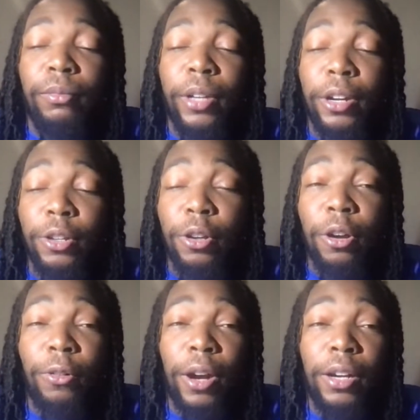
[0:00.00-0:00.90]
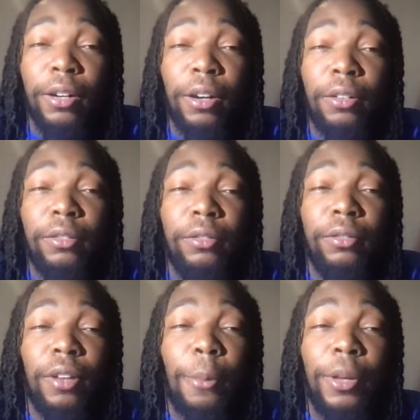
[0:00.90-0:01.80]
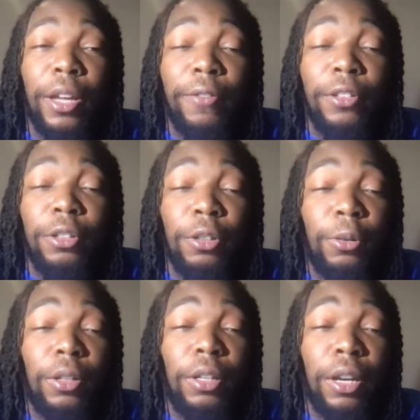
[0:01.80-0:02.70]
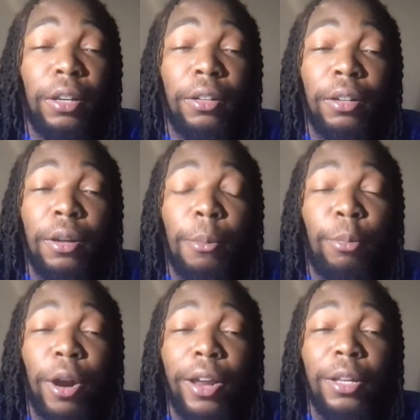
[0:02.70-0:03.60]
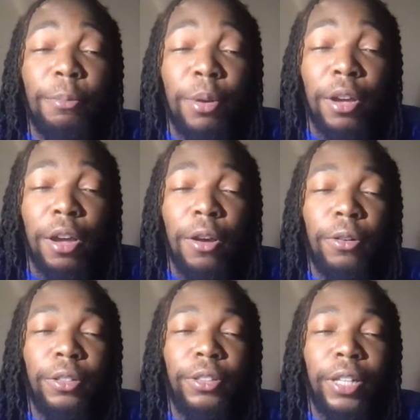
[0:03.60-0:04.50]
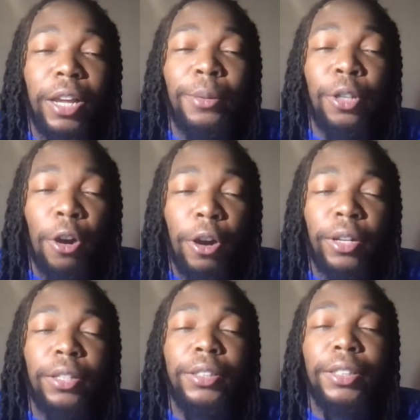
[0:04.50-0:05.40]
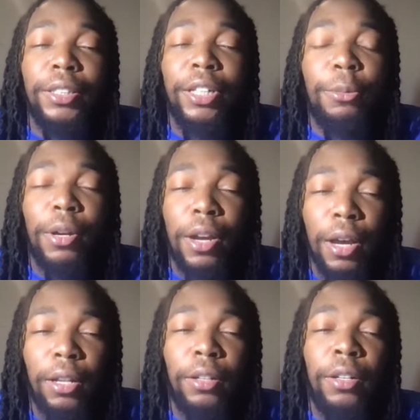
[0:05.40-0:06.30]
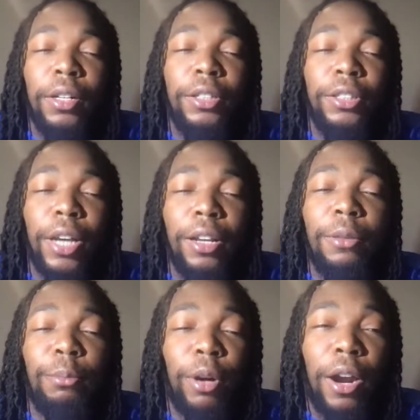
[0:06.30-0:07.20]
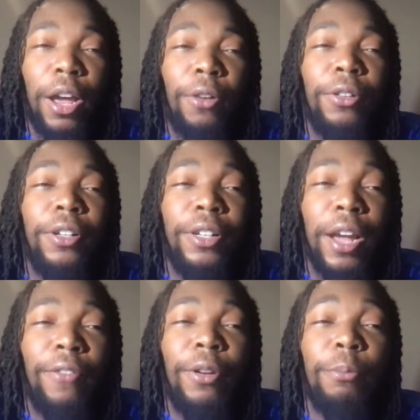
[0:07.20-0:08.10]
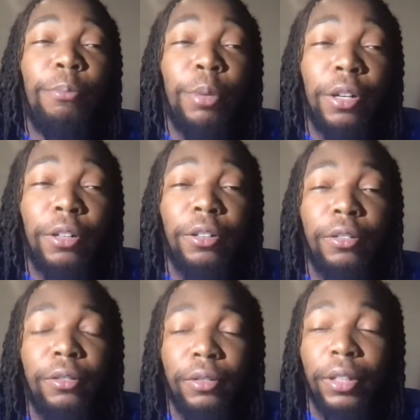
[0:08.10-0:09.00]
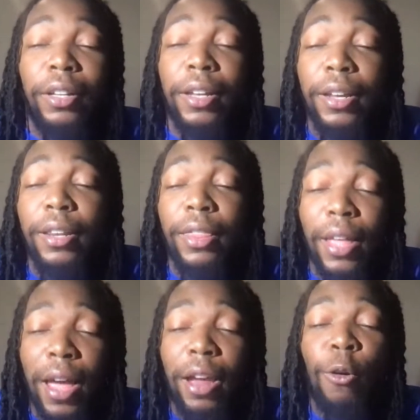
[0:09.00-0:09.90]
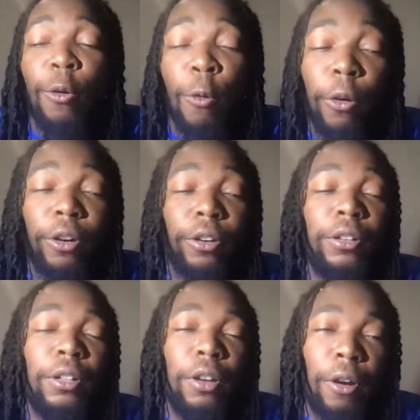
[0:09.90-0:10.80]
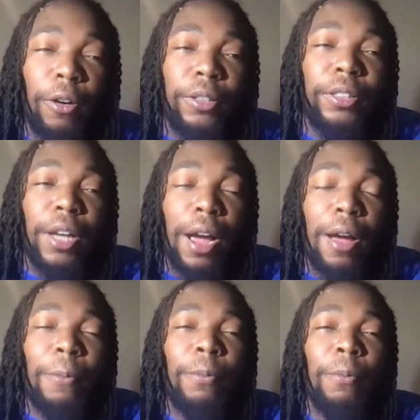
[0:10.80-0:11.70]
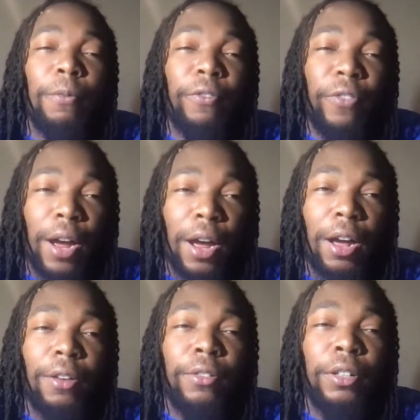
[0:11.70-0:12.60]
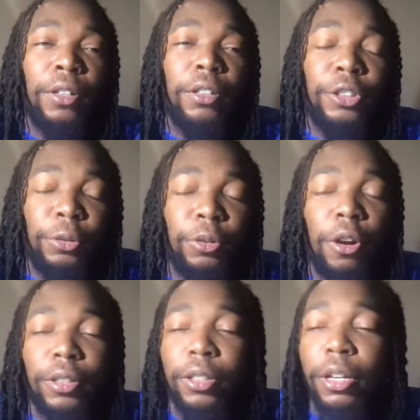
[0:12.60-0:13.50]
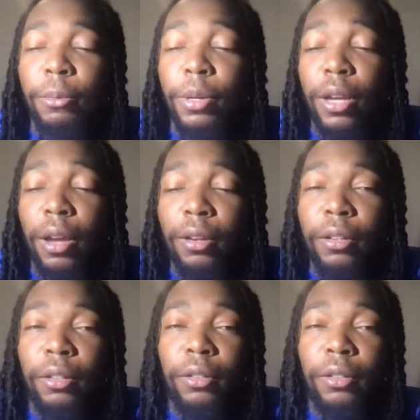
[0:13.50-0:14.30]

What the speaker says: There you go, right there. I'm gonna give it to you again. Bradley Beal, James Harden, CJ McCollum, Jaylen Brown, Devin Booker, in that order, are the top 5 shooting guards in the NBA.